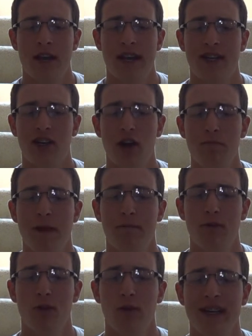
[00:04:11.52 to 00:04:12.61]
It showed people
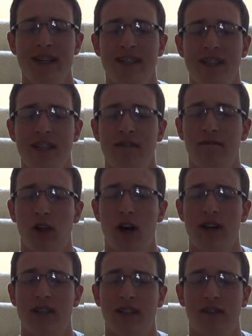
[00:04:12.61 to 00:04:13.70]
the weaknesses,
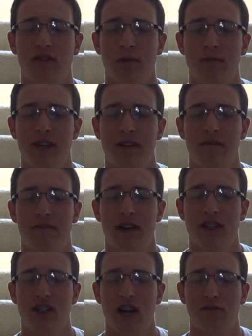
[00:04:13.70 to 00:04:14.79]
flaws, and corruption in
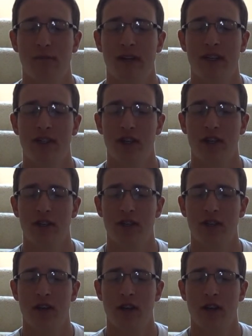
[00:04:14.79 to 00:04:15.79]
French government and church.